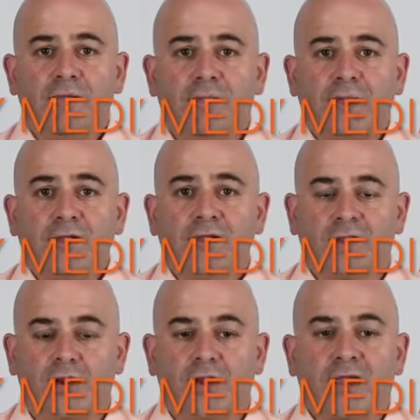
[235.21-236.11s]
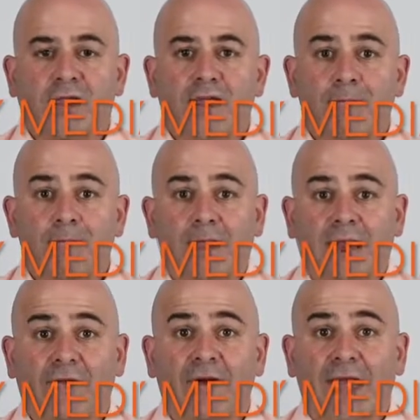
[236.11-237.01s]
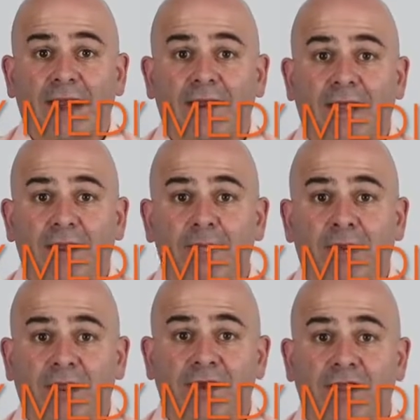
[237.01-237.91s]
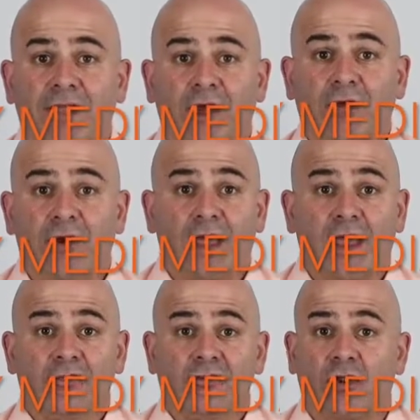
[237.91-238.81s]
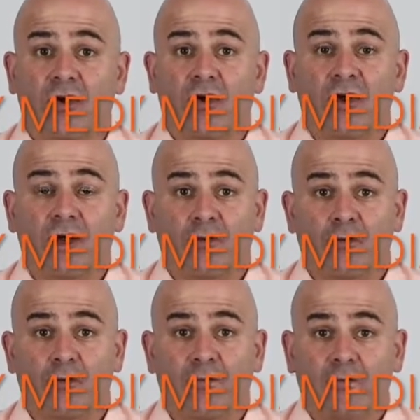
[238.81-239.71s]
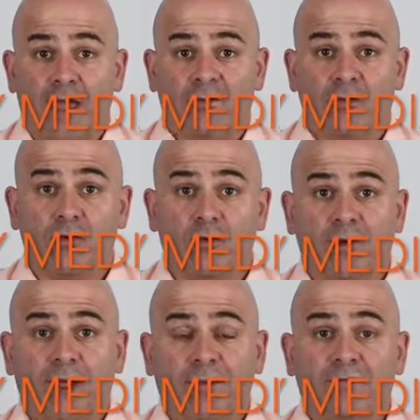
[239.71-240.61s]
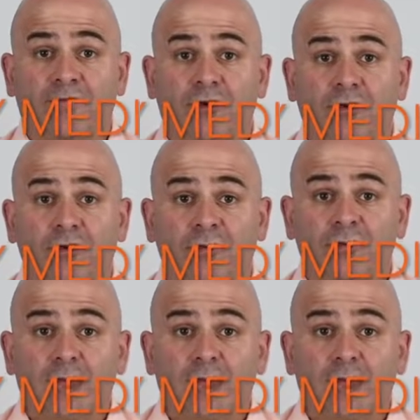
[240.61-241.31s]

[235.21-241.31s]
Places like Ballarat and Bendigo and Geelong have gone up in value.